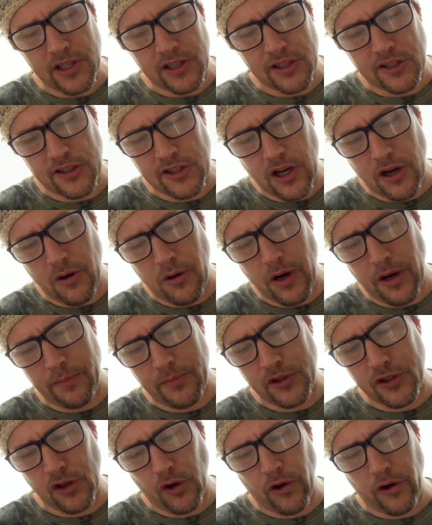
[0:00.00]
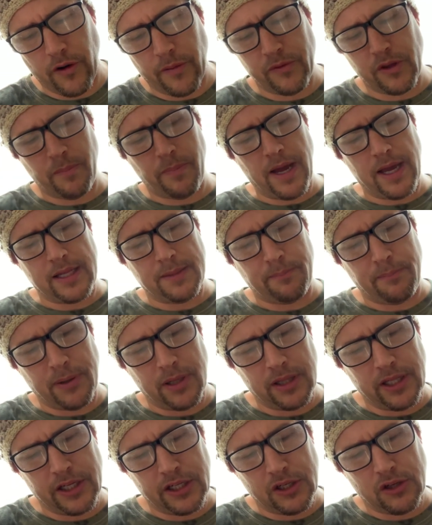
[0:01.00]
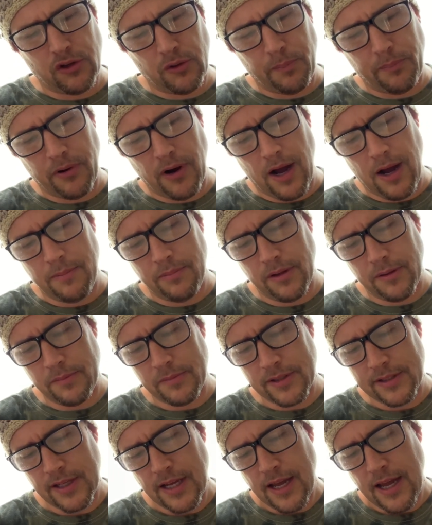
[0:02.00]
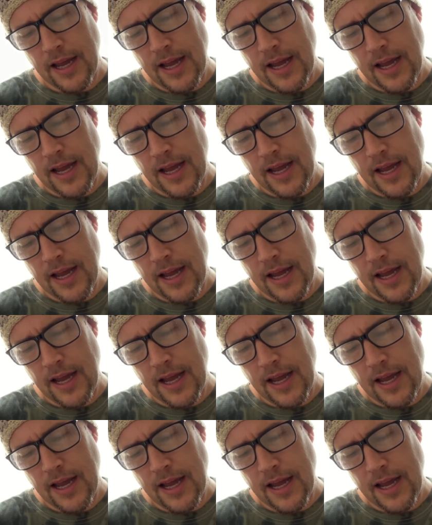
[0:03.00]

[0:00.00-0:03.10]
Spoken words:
so absorbed by political problems